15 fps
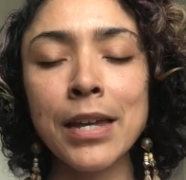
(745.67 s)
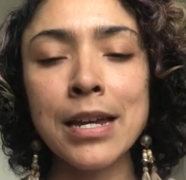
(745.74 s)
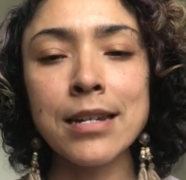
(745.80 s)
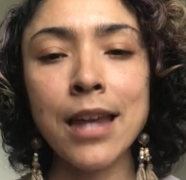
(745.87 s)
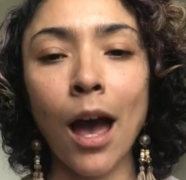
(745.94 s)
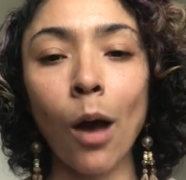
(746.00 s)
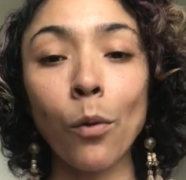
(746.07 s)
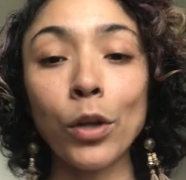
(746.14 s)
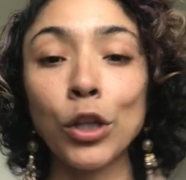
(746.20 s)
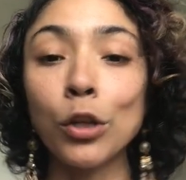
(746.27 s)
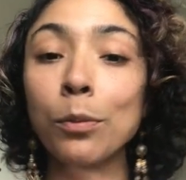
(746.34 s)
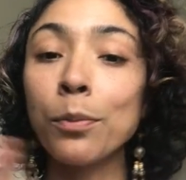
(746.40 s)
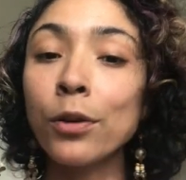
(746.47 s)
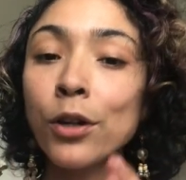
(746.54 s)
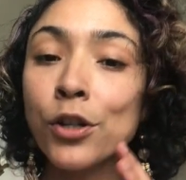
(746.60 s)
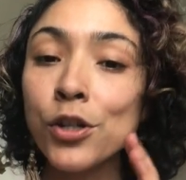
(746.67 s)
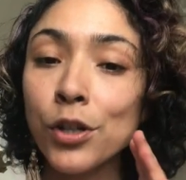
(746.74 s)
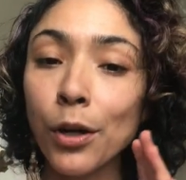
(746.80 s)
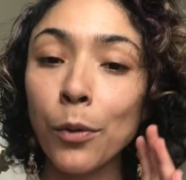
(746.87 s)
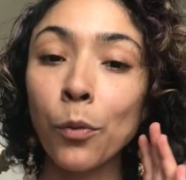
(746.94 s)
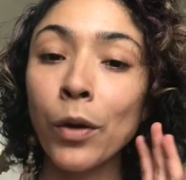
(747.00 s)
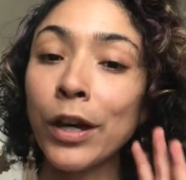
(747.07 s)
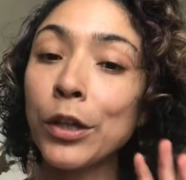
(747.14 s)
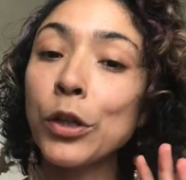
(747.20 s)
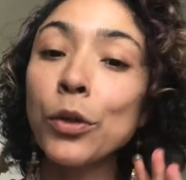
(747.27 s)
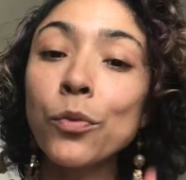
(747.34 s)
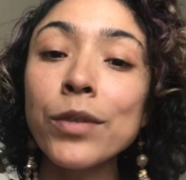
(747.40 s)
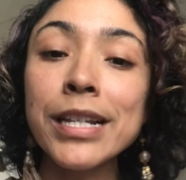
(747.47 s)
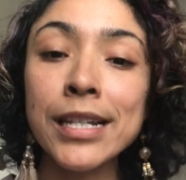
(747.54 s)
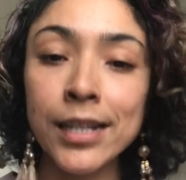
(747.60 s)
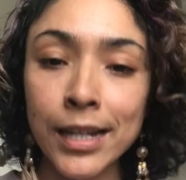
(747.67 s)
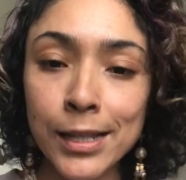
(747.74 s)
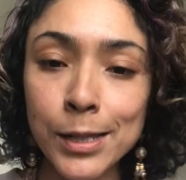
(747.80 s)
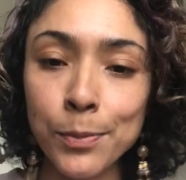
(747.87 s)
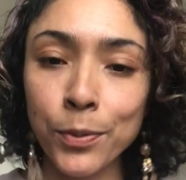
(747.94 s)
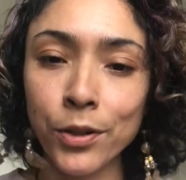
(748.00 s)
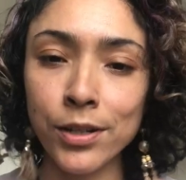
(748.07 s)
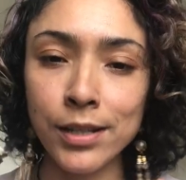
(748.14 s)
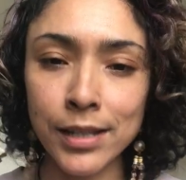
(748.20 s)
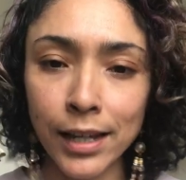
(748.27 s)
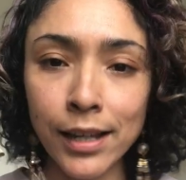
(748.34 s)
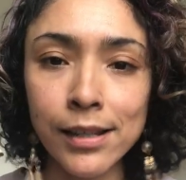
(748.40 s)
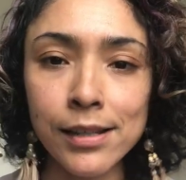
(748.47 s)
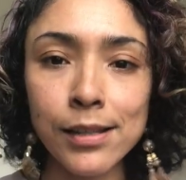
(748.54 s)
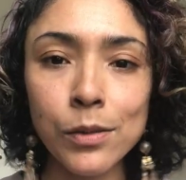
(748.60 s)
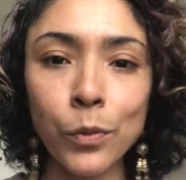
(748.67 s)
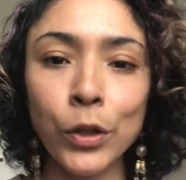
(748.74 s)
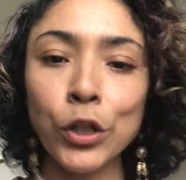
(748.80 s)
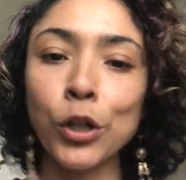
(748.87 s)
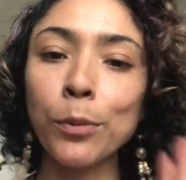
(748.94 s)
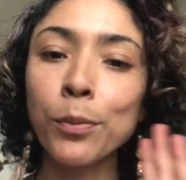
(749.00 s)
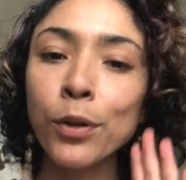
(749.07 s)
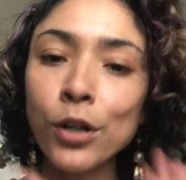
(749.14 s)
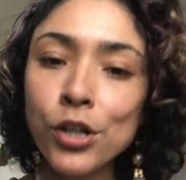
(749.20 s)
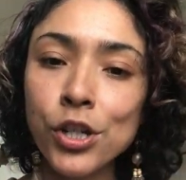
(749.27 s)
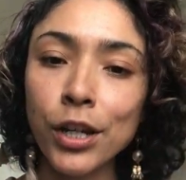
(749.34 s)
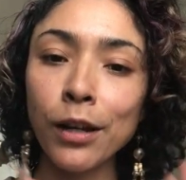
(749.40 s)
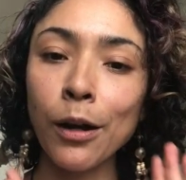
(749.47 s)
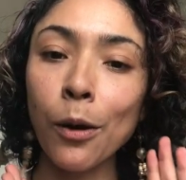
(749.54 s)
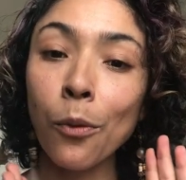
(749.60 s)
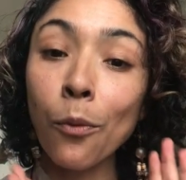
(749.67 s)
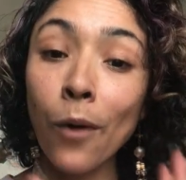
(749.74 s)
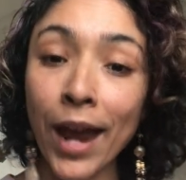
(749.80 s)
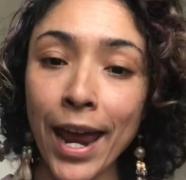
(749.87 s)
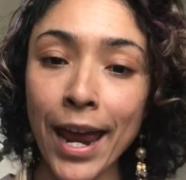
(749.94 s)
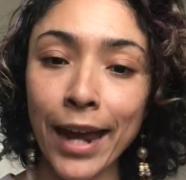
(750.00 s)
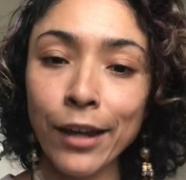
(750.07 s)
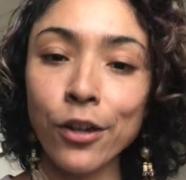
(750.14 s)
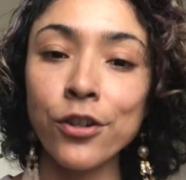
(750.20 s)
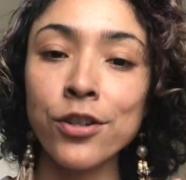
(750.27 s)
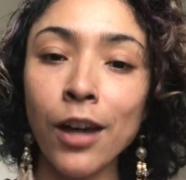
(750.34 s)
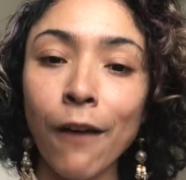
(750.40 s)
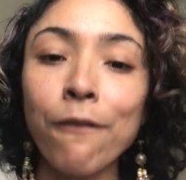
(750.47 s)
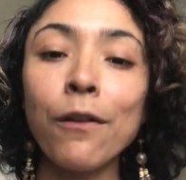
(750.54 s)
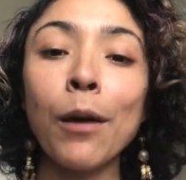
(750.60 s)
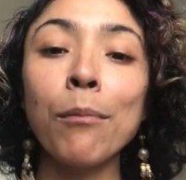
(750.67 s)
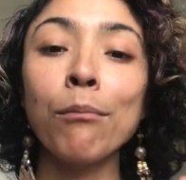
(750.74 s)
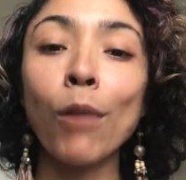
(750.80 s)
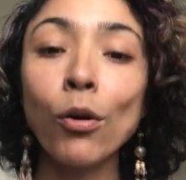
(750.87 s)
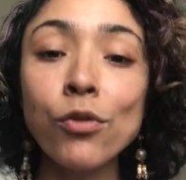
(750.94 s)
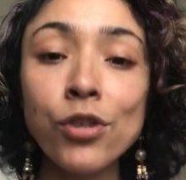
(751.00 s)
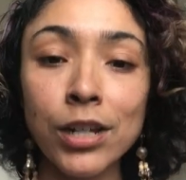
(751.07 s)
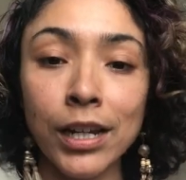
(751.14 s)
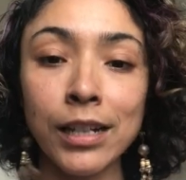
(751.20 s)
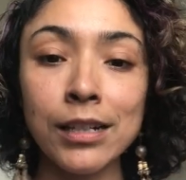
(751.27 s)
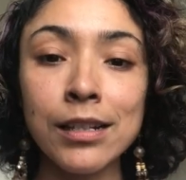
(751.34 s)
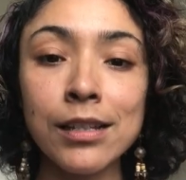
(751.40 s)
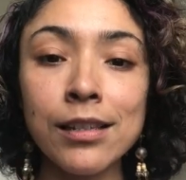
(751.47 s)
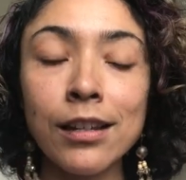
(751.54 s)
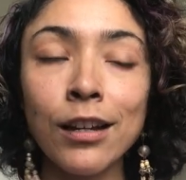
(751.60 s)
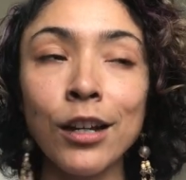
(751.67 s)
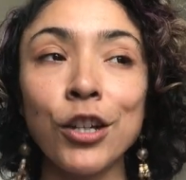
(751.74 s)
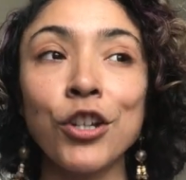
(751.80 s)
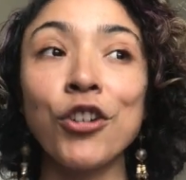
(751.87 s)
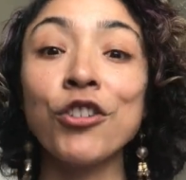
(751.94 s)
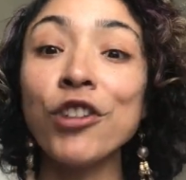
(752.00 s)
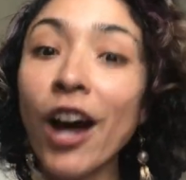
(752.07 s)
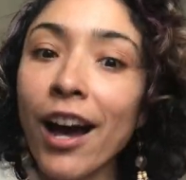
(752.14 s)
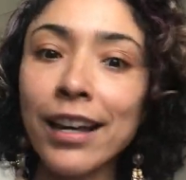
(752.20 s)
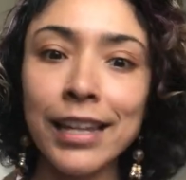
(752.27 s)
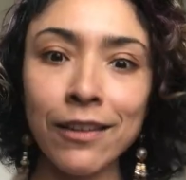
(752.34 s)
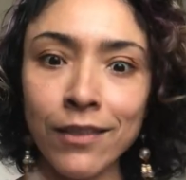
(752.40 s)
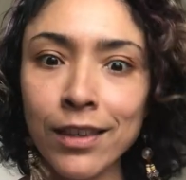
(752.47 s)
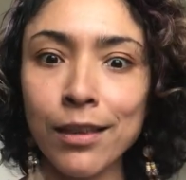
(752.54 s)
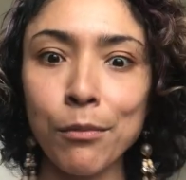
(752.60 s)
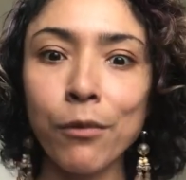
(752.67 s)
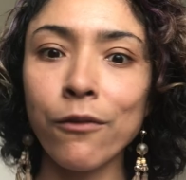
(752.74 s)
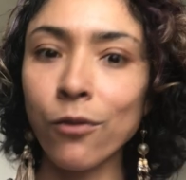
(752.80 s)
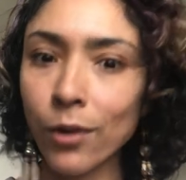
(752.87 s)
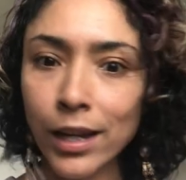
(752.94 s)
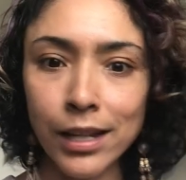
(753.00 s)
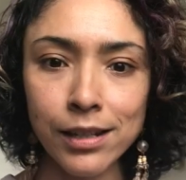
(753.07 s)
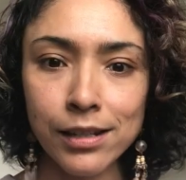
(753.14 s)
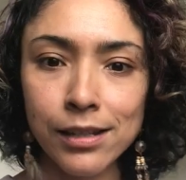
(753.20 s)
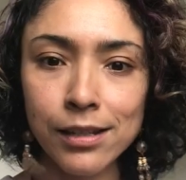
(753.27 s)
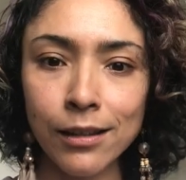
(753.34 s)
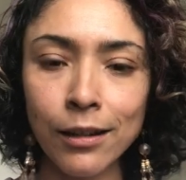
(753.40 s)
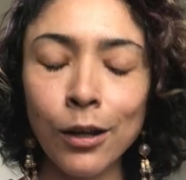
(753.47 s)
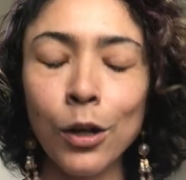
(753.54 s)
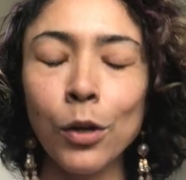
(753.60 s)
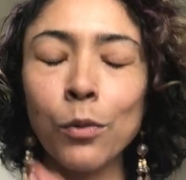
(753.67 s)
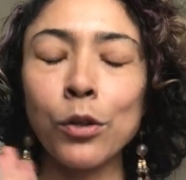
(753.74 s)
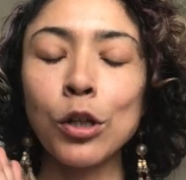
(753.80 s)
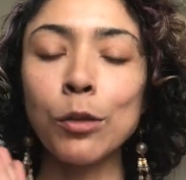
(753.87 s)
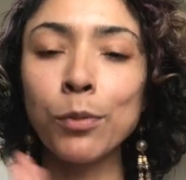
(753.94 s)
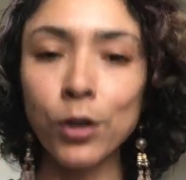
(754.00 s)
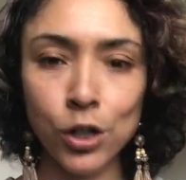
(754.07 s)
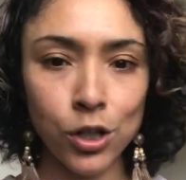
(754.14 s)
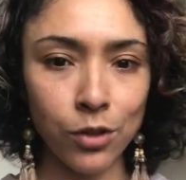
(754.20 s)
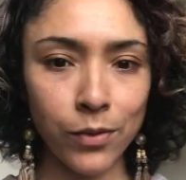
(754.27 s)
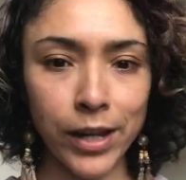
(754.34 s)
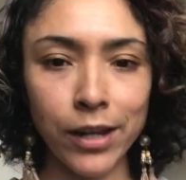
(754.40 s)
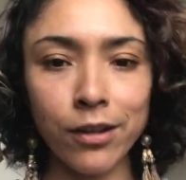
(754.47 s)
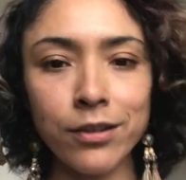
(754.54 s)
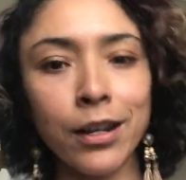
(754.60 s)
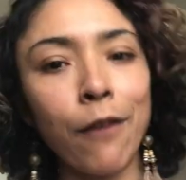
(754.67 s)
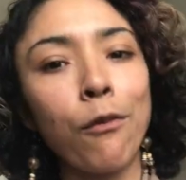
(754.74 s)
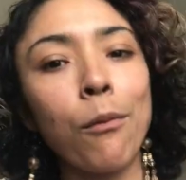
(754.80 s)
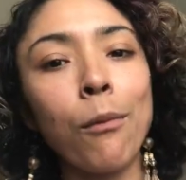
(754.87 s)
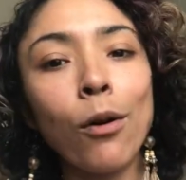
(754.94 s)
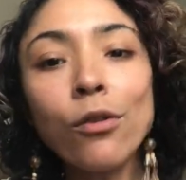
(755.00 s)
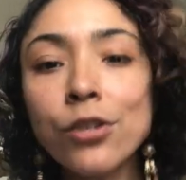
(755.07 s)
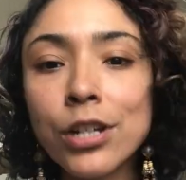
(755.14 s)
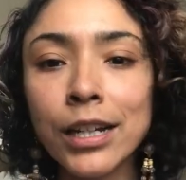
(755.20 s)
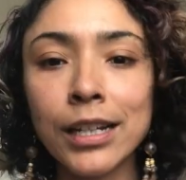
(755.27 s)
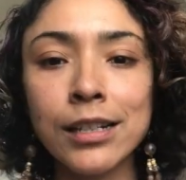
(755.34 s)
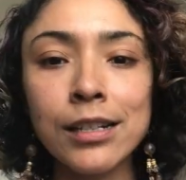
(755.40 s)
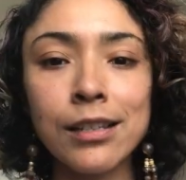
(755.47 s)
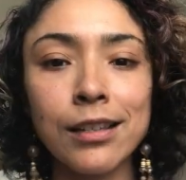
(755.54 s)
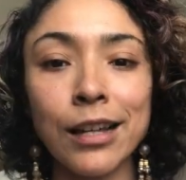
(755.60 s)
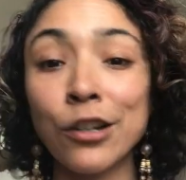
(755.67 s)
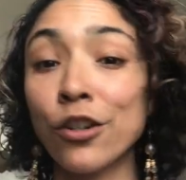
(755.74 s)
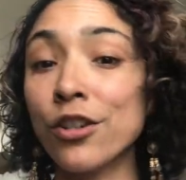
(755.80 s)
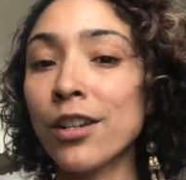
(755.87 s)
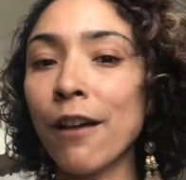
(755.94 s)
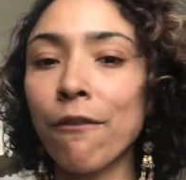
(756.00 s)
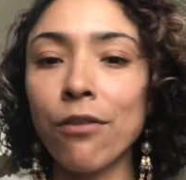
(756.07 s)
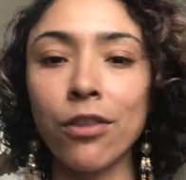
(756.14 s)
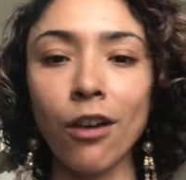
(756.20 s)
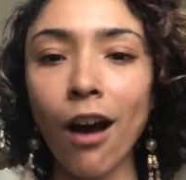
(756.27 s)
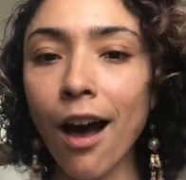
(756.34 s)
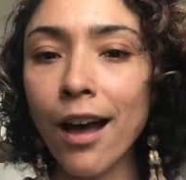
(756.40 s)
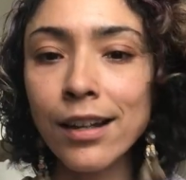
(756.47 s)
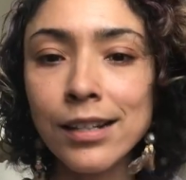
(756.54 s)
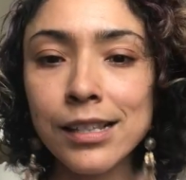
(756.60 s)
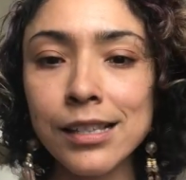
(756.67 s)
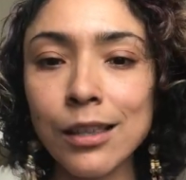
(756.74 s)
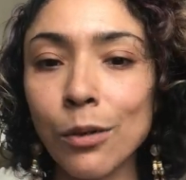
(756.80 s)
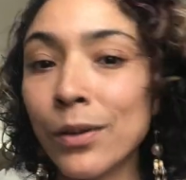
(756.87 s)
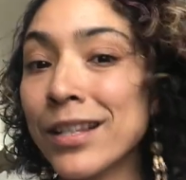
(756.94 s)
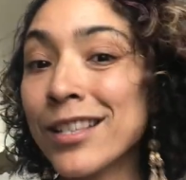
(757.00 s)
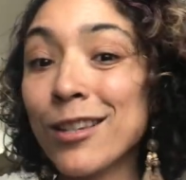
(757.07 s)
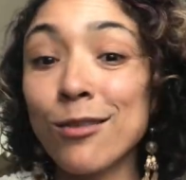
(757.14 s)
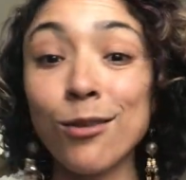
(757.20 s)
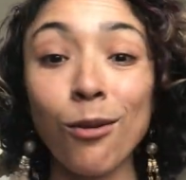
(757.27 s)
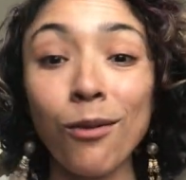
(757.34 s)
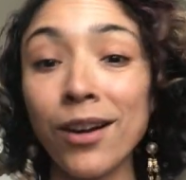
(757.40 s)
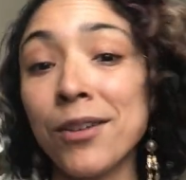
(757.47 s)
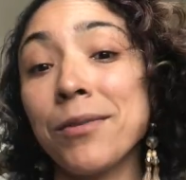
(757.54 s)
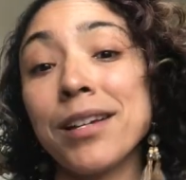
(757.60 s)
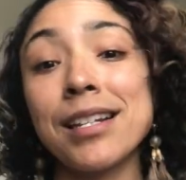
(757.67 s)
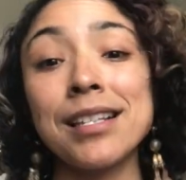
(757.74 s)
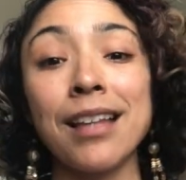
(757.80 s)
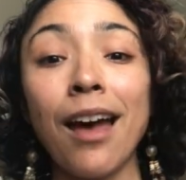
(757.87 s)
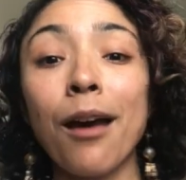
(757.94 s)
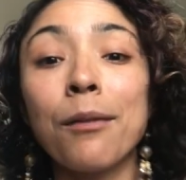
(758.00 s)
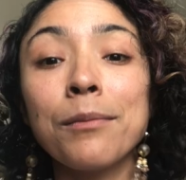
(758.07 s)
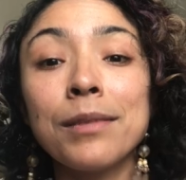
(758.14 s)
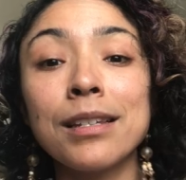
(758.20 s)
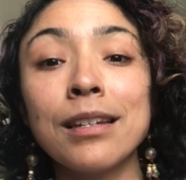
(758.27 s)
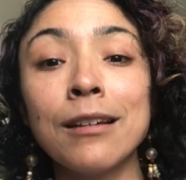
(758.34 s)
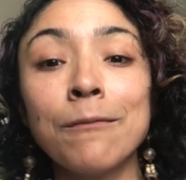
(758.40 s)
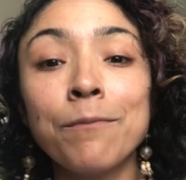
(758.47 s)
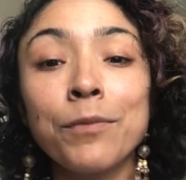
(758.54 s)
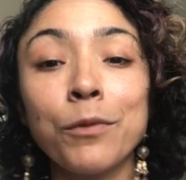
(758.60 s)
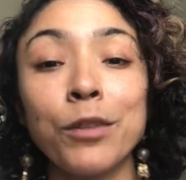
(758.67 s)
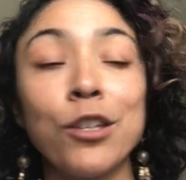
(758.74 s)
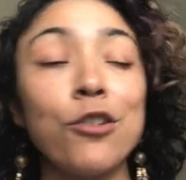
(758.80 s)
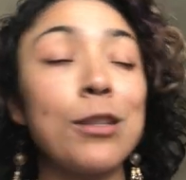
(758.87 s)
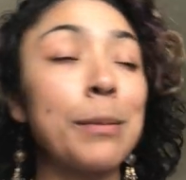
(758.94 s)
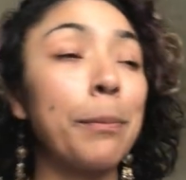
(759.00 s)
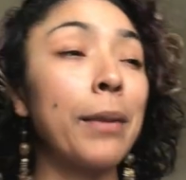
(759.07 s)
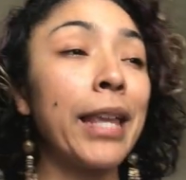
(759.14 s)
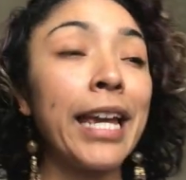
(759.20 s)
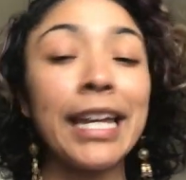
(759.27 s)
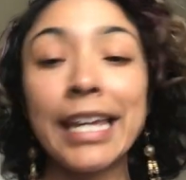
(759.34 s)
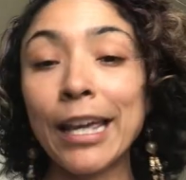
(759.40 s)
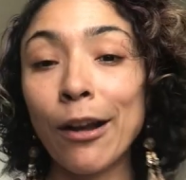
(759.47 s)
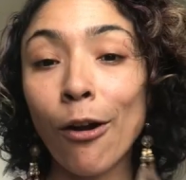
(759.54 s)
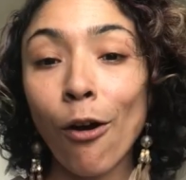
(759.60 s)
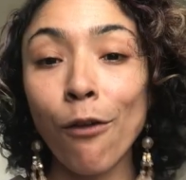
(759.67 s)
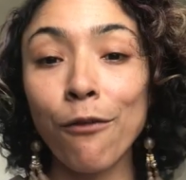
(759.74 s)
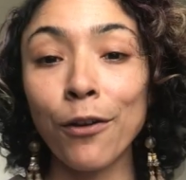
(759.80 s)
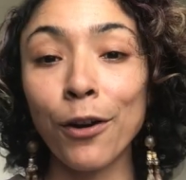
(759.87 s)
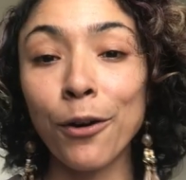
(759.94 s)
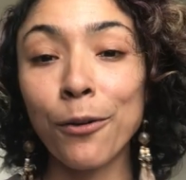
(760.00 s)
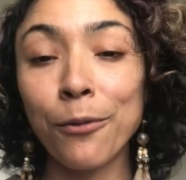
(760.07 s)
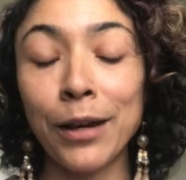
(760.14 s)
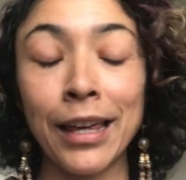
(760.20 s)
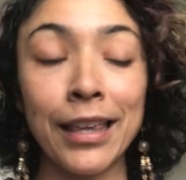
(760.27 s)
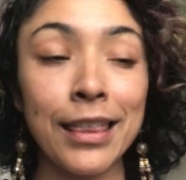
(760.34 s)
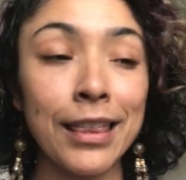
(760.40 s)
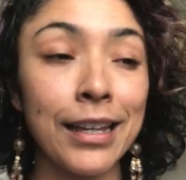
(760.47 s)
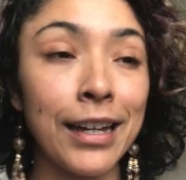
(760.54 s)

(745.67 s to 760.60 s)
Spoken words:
Now, when you push, what you resist persists. When you're pushing away your tough emotions, you're not giving them a voice. When you push away your tough emotions and your tough thoughts, the ones you don't want to accept, when you just blanket it over with